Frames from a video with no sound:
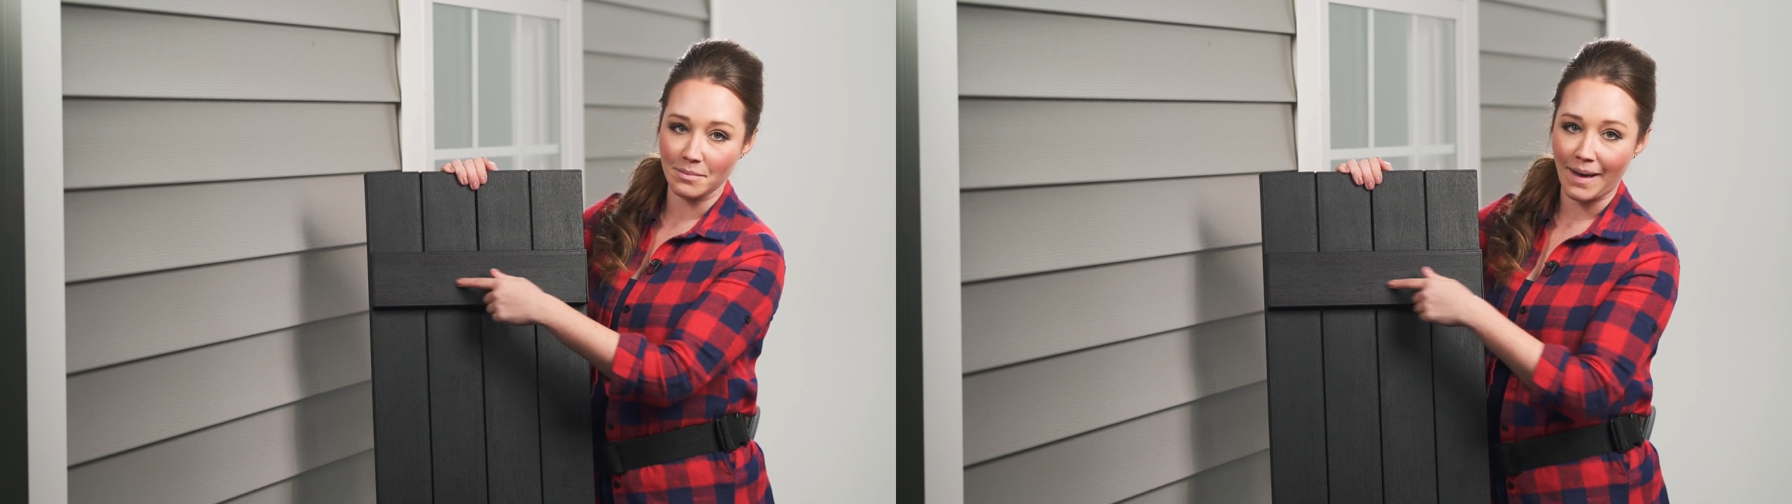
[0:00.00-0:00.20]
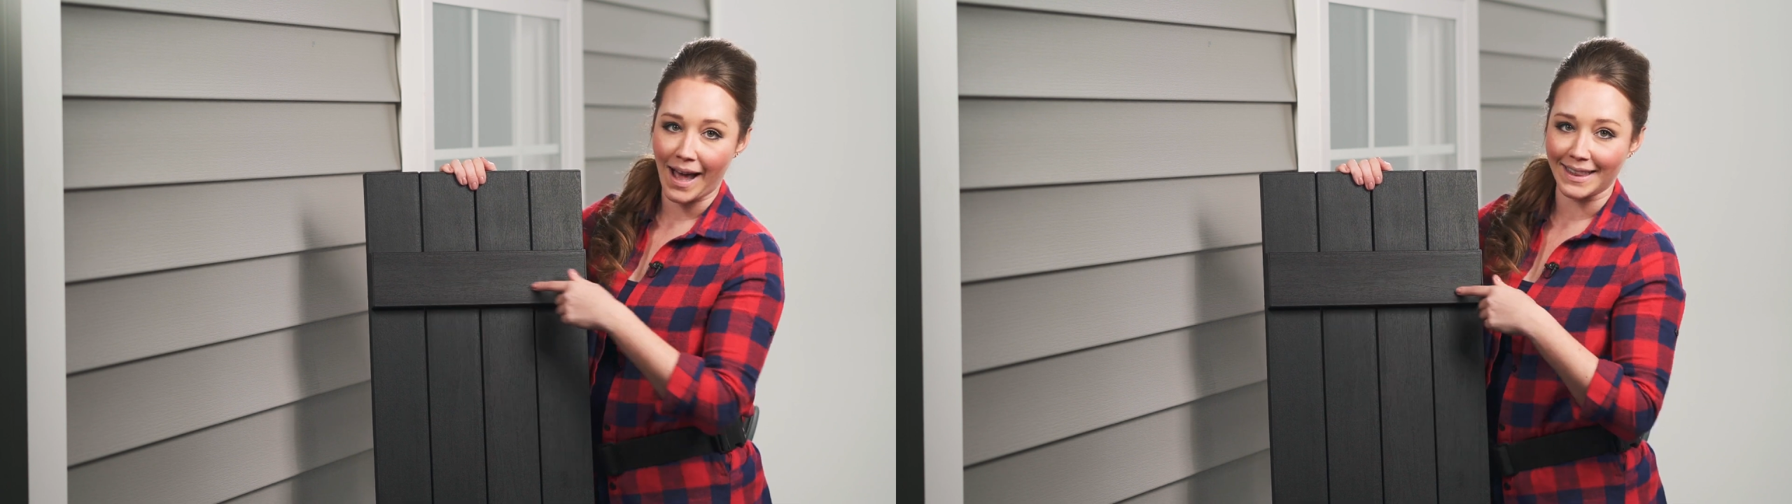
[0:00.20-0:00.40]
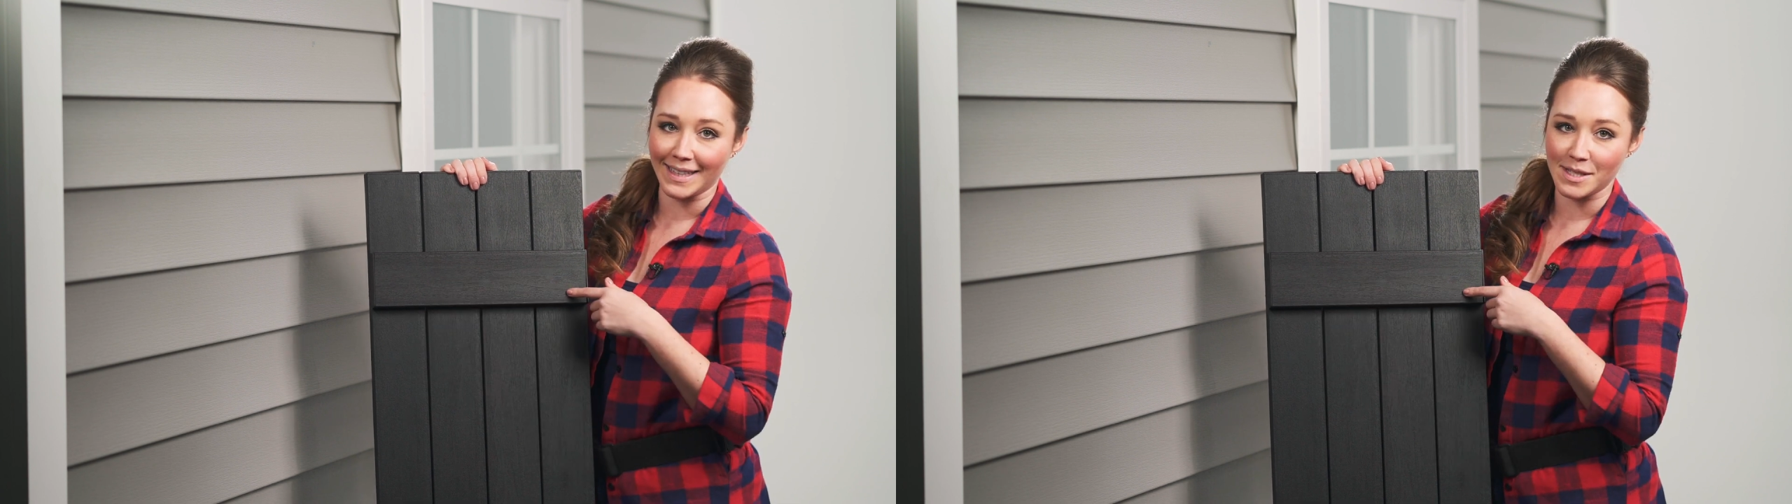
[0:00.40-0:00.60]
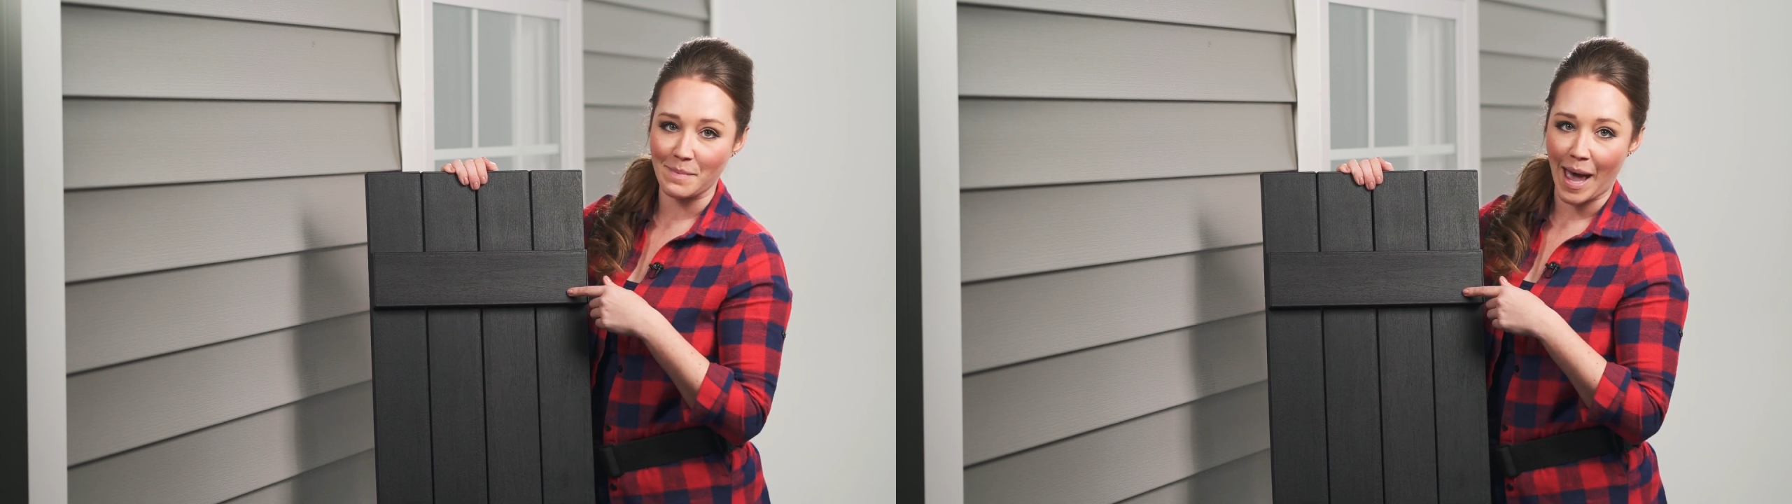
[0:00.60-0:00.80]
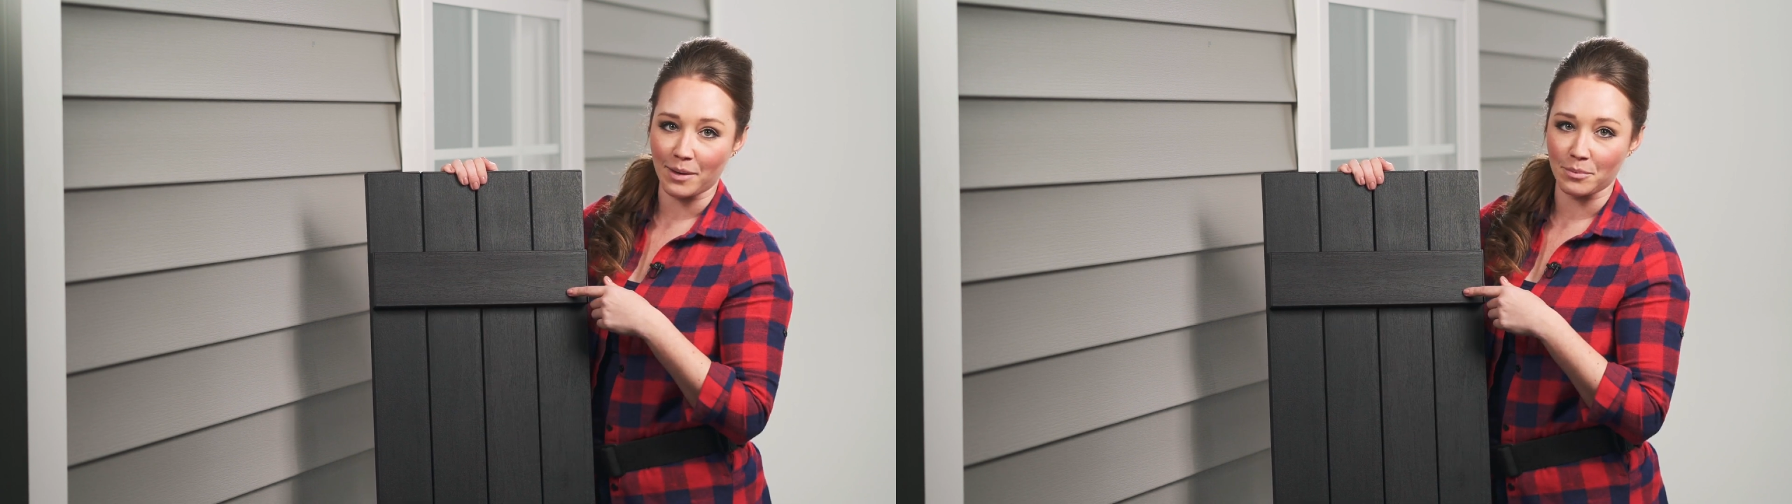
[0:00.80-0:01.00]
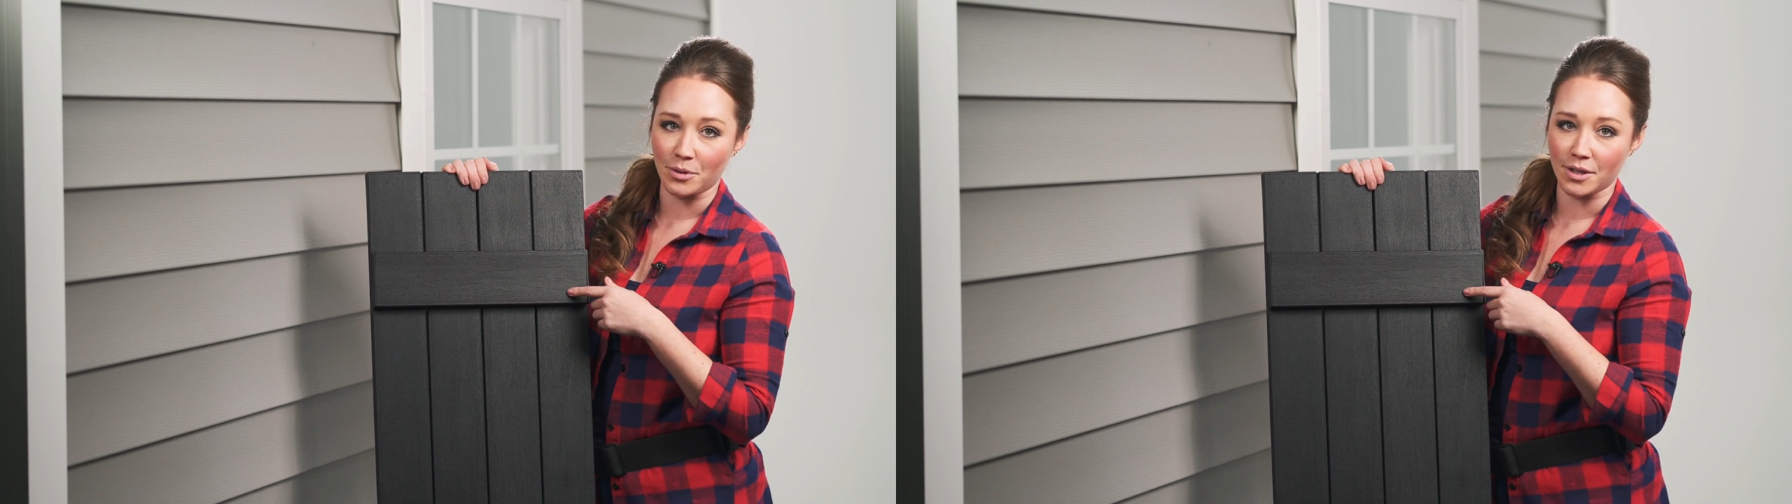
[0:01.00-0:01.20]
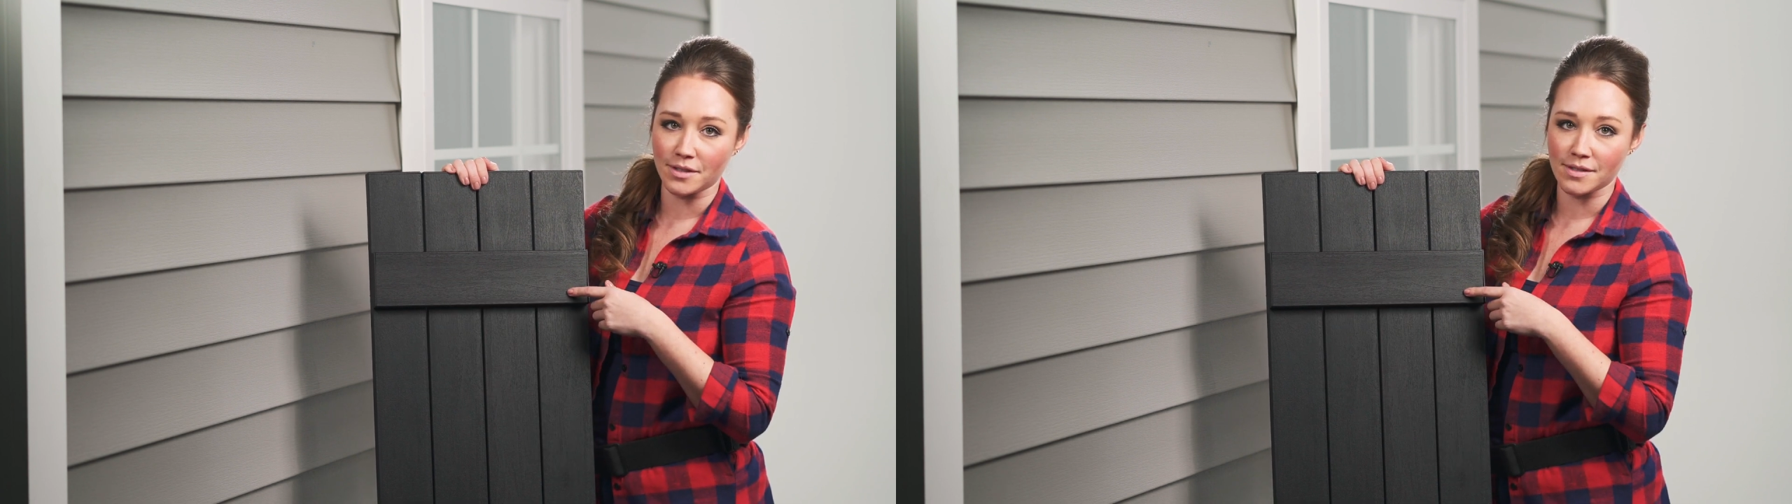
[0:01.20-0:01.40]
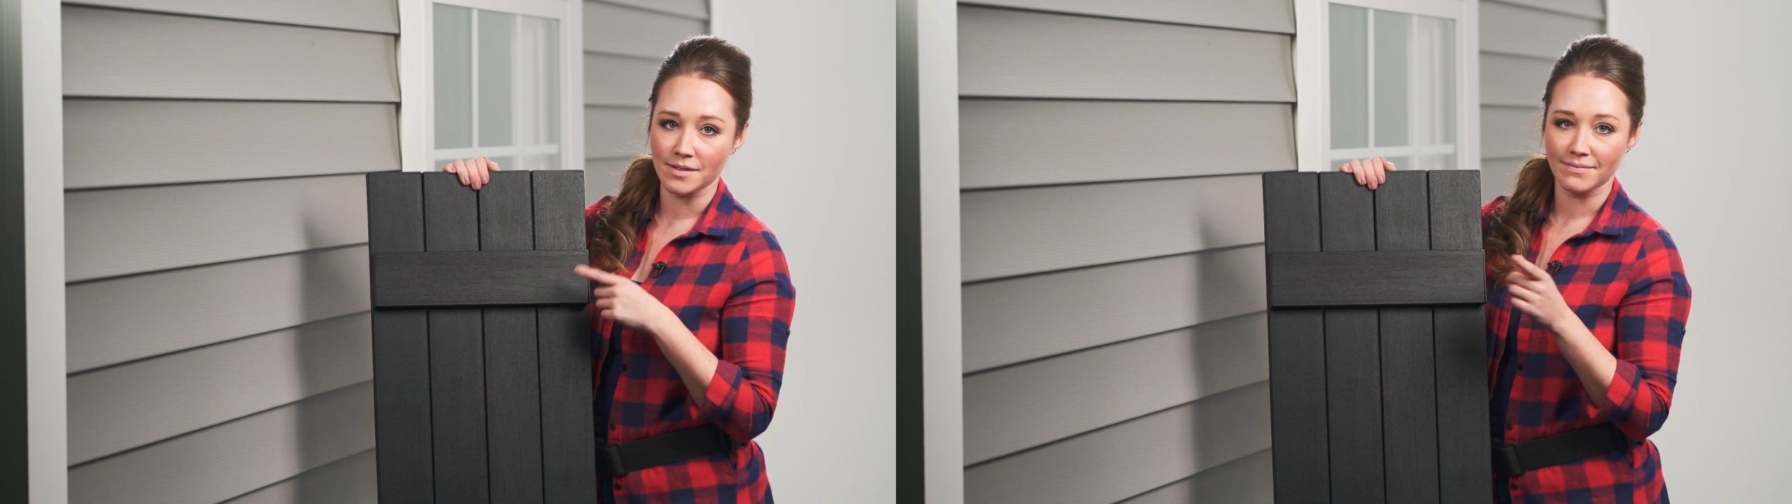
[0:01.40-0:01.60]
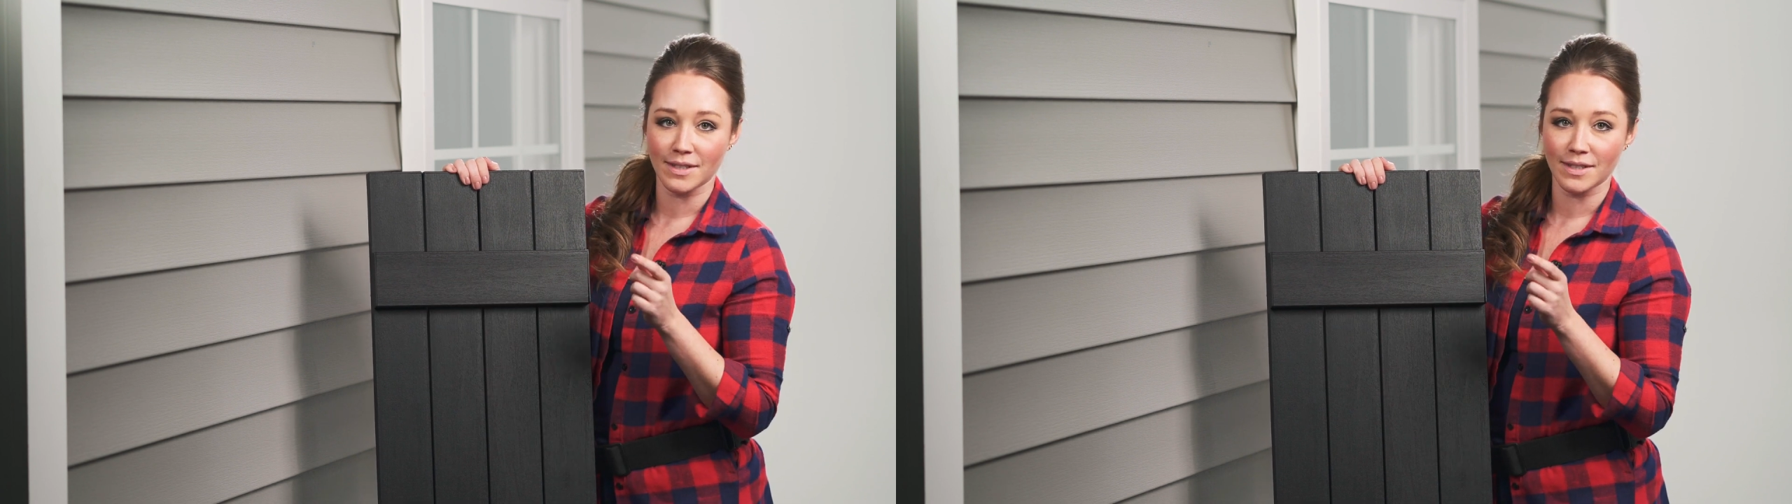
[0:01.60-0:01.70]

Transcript: behind these batten boards.